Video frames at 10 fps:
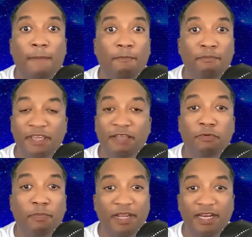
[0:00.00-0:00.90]
me
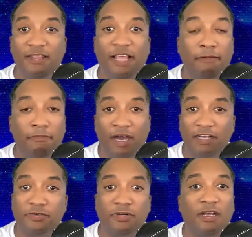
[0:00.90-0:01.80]
repeating that
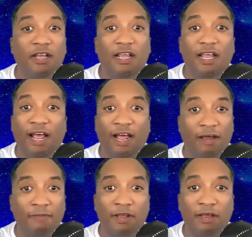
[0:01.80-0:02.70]
mantra,
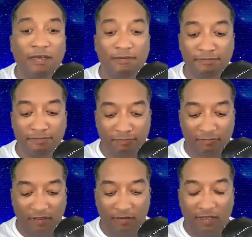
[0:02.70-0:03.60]
um,
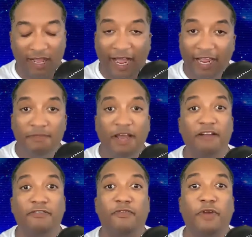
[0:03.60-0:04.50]
I am
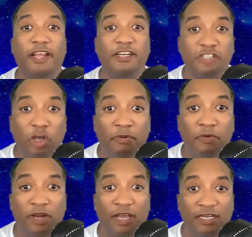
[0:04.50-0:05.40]
not afraid. Show me
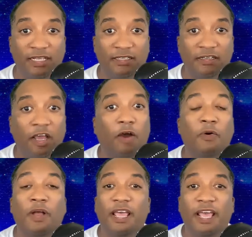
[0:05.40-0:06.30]
what I need to
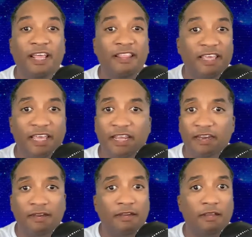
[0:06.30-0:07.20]
know. And then
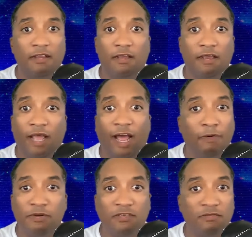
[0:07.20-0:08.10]
I
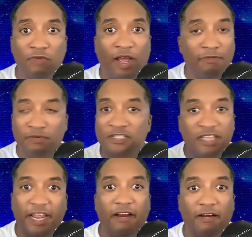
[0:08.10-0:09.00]
was I was
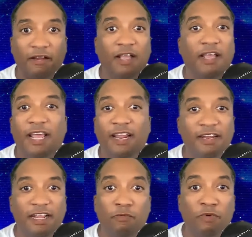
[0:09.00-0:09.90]
there. And
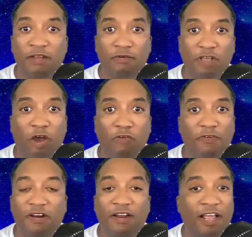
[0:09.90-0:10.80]
then when it was
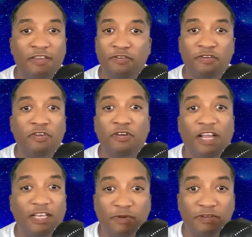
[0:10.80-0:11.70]
over, you're
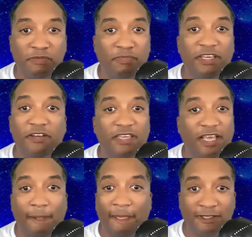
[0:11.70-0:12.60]
not supposed to be here
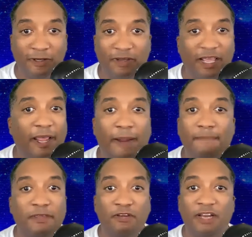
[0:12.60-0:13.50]
yet. It's okay.
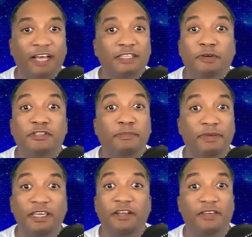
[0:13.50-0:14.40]
You're not supposed to
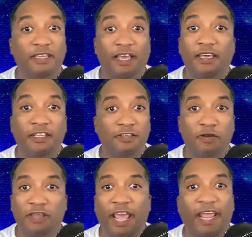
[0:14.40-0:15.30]
be here yet. It's
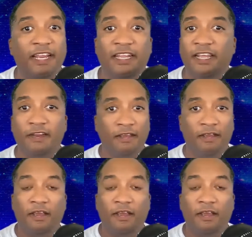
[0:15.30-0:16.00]
okay. And then